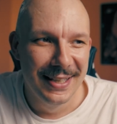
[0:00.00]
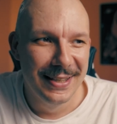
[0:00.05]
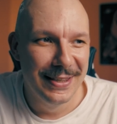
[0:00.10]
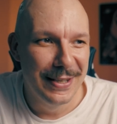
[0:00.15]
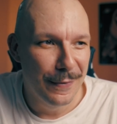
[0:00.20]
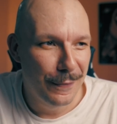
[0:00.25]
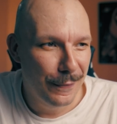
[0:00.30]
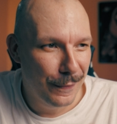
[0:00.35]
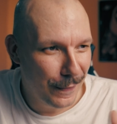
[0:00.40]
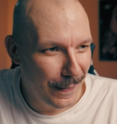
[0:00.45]

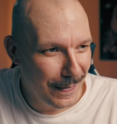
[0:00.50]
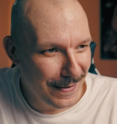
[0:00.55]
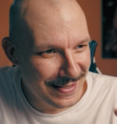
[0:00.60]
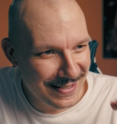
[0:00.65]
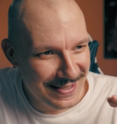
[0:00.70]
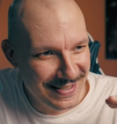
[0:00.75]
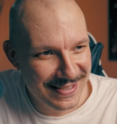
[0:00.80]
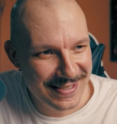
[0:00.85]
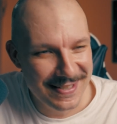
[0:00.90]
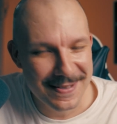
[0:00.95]
the first
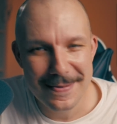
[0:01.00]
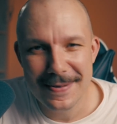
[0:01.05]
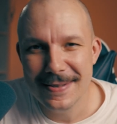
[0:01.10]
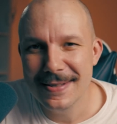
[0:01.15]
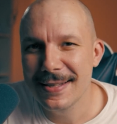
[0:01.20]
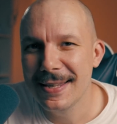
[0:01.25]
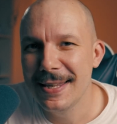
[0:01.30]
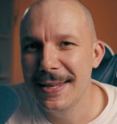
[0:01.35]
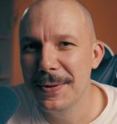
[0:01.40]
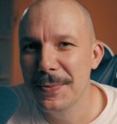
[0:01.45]

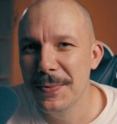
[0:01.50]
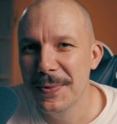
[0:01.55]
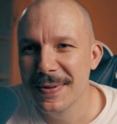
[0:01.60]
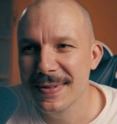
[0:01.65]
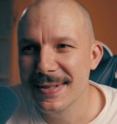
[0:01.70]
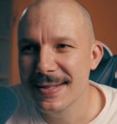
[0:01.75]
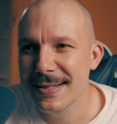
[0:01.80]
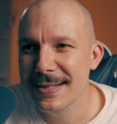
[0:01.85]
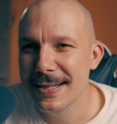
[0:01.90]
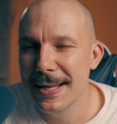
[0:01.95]
series he
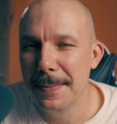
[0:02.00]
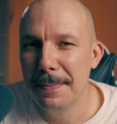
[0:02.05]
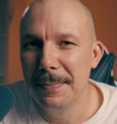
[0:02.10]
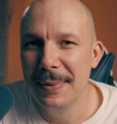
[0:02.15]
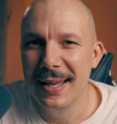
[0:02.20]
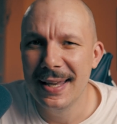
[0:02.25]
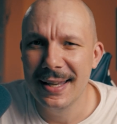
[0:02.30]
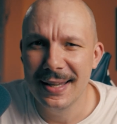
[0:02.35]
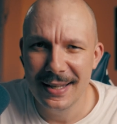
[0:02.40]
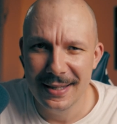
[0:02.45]
was
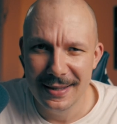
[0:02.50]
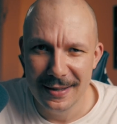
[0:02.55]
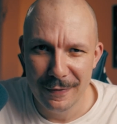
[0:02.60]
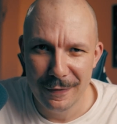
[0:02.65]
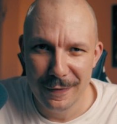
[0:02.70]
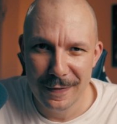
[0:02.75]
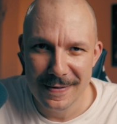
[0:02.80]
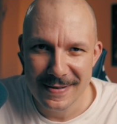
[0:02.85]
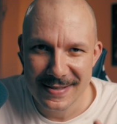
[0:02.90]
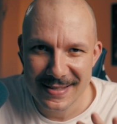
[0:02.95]
playing in the
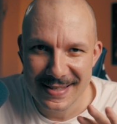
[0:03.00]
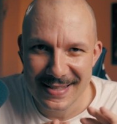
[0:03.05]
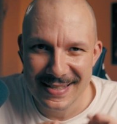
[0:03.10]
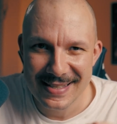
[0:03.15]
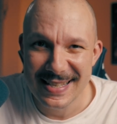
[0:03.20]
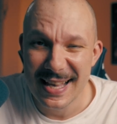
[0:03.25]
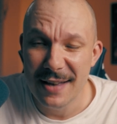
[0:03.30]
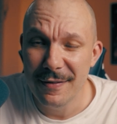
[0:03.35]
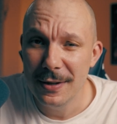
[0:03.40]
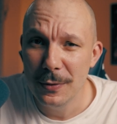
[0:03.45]
first
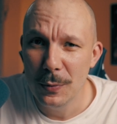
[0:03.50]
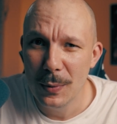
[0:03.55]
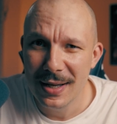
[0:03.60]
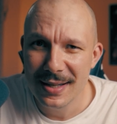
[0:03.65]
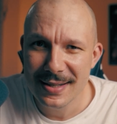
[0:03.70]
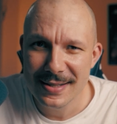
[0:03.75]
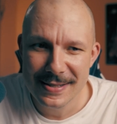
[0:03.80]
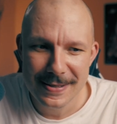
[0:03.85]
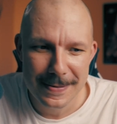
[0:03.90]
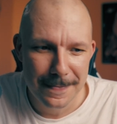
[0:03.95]
7
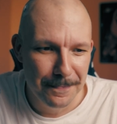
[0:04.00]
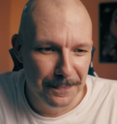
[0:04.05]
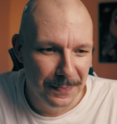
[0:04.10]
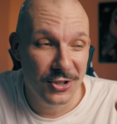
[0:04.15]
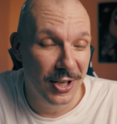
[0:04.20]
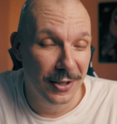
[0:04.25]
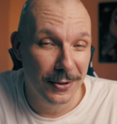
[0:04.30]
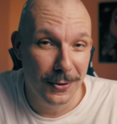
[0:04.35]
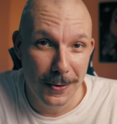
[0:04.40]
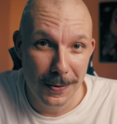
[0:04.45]
ones,
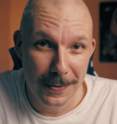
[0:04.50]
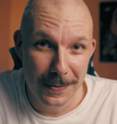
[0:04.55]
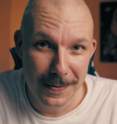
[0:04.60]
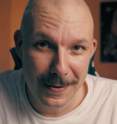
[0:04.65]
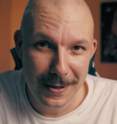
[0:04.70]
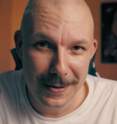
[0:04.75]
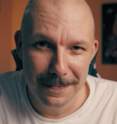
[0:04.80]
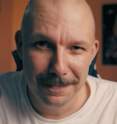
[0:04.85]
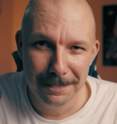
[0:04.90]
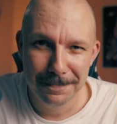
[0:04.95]
Sean
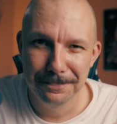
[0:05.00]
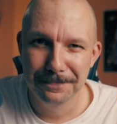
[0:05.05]
Connery.